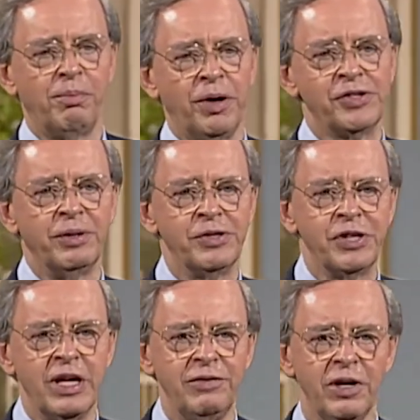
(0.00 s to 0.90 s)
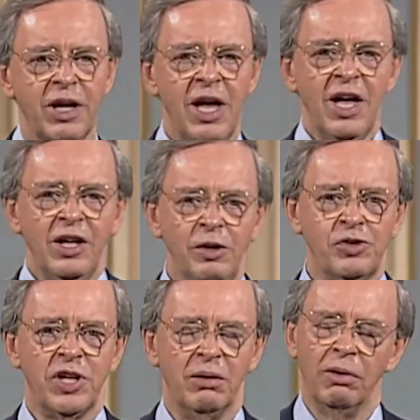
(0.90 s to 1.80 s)
personal Savior, you
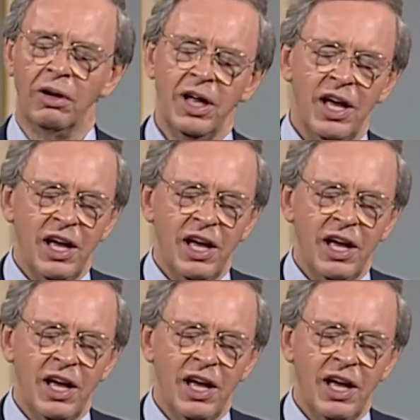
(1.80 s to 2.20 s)
say, well,